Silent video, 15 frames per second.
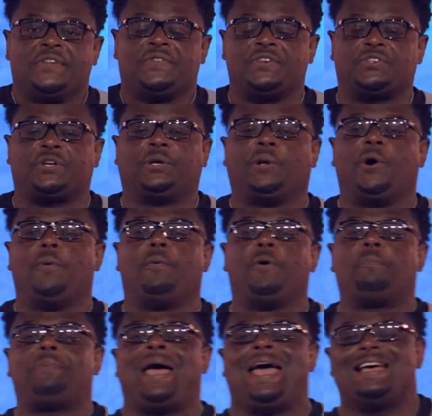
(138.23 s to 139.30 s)
this
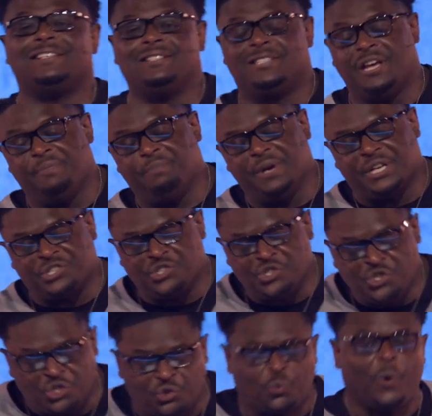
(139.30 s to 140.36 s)
global pandemic
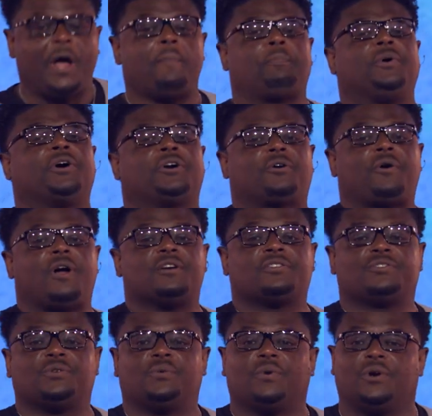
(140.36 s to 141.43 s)
swept across
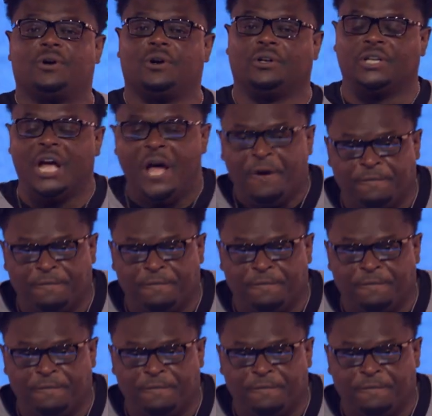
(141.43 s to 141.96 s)
the world,